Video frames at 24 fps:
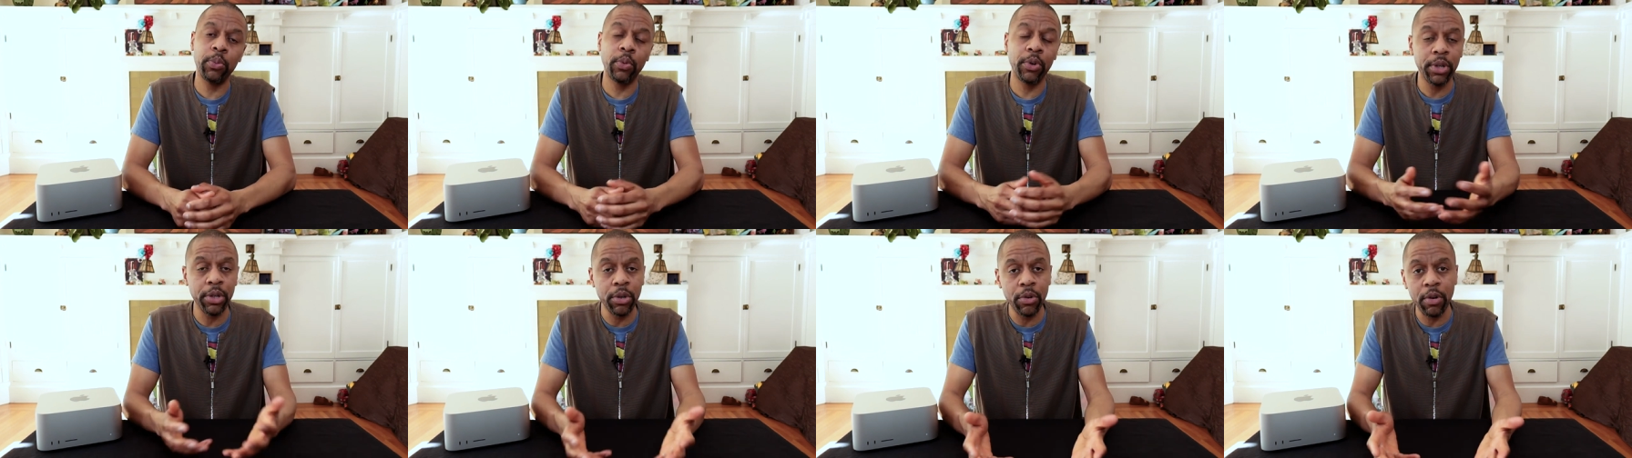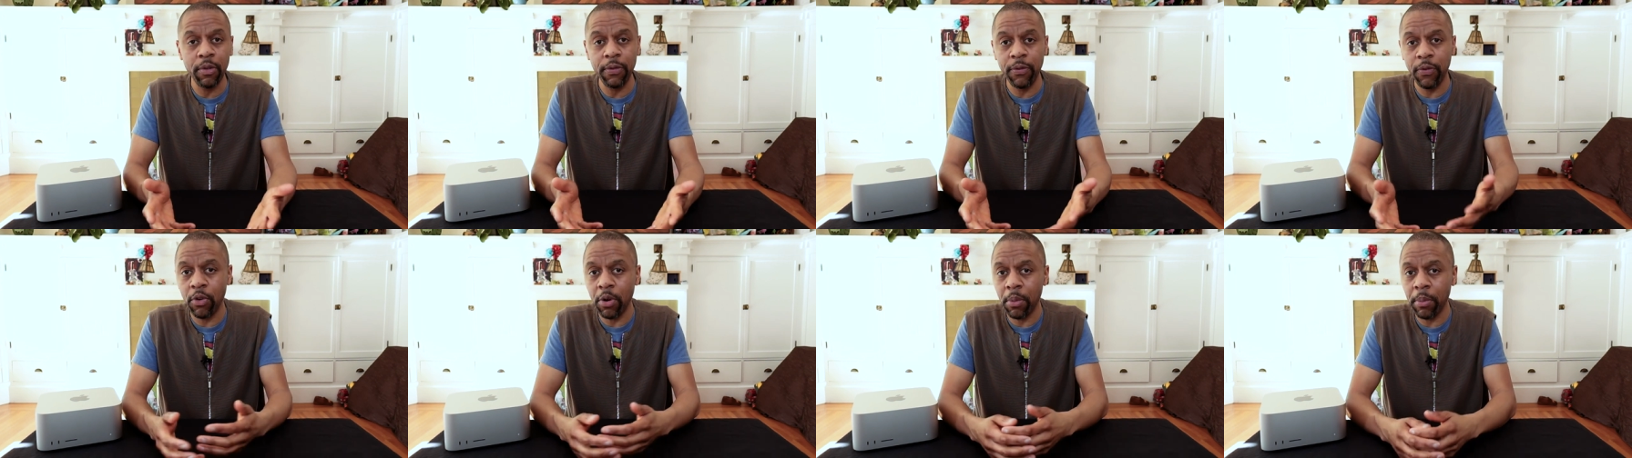Were you
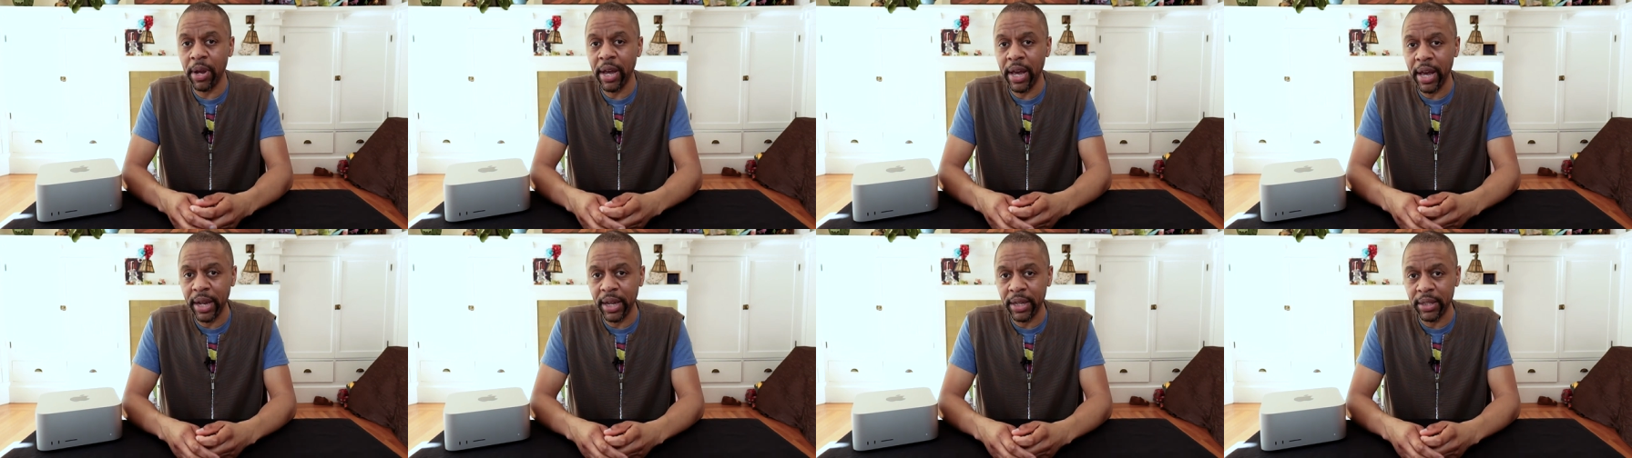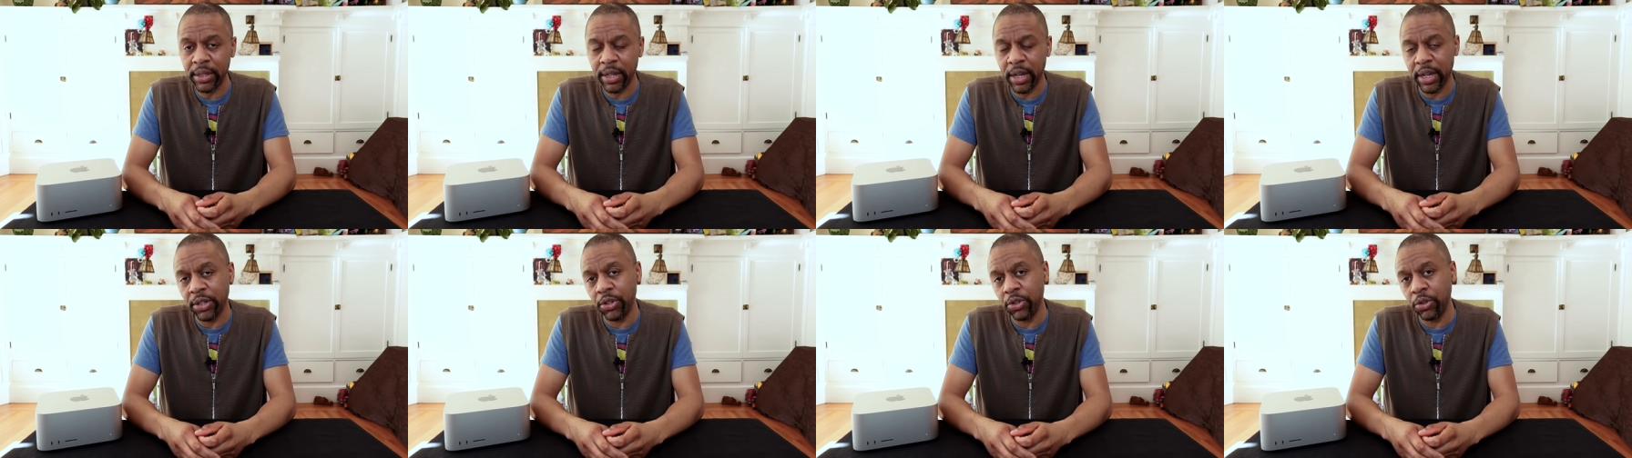a former
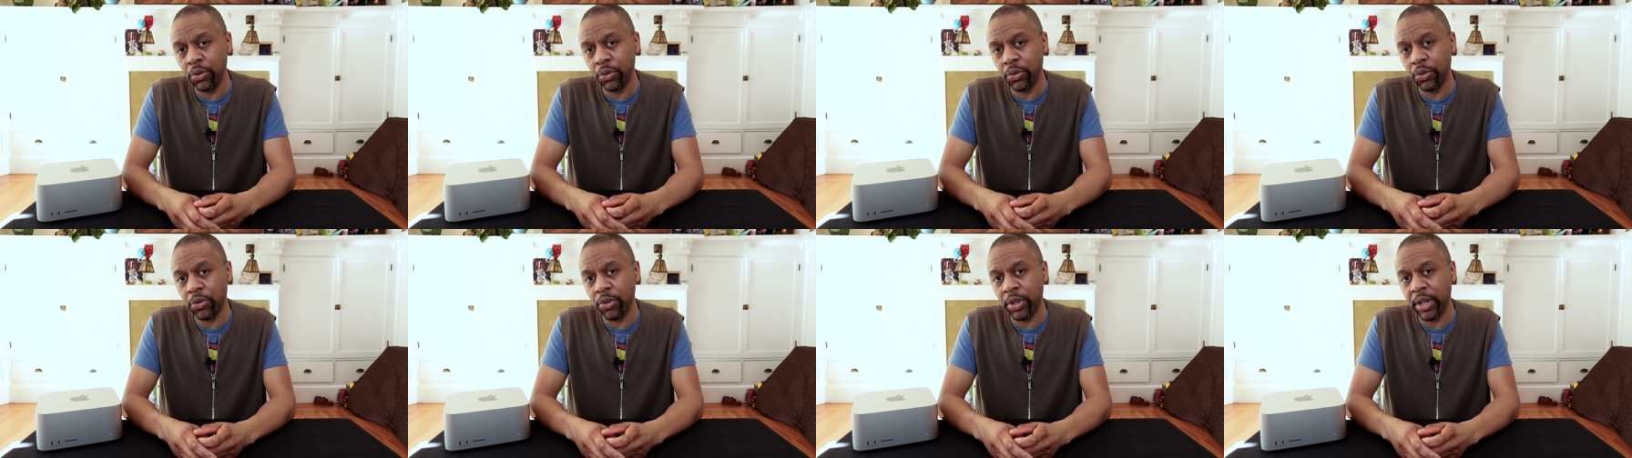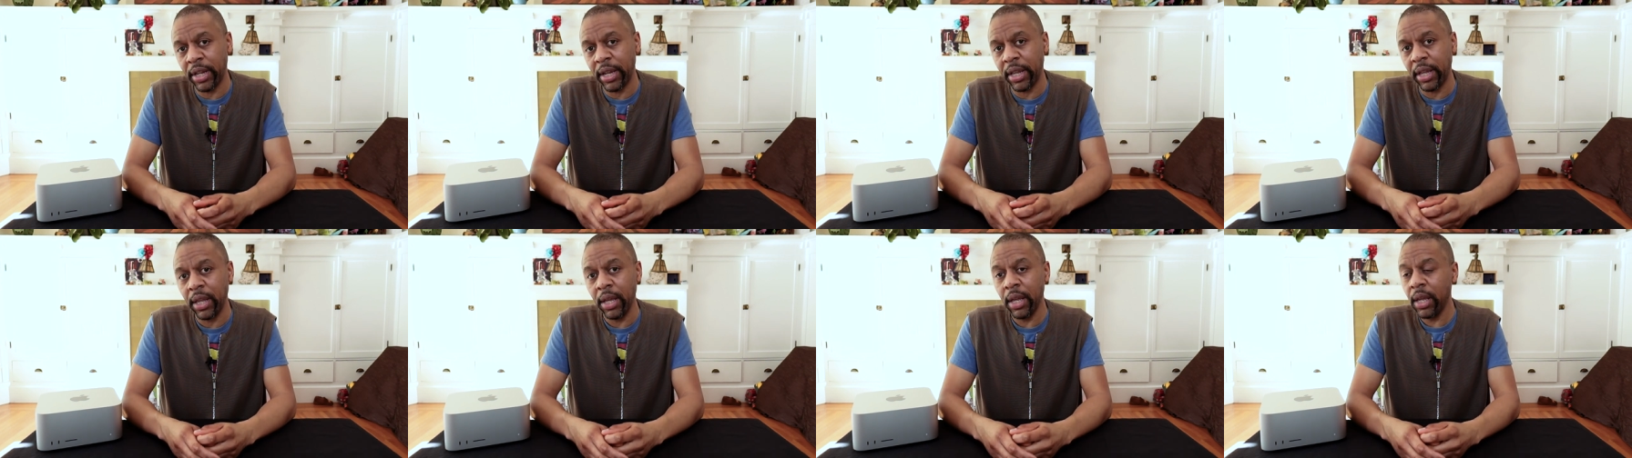Hackintosh user
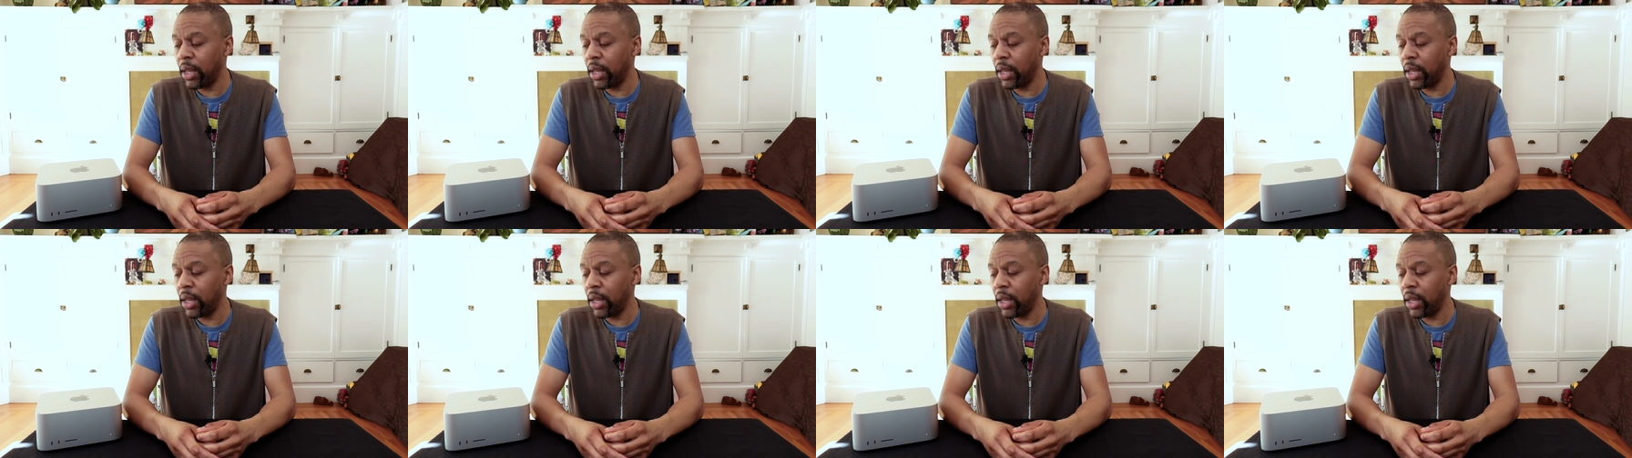that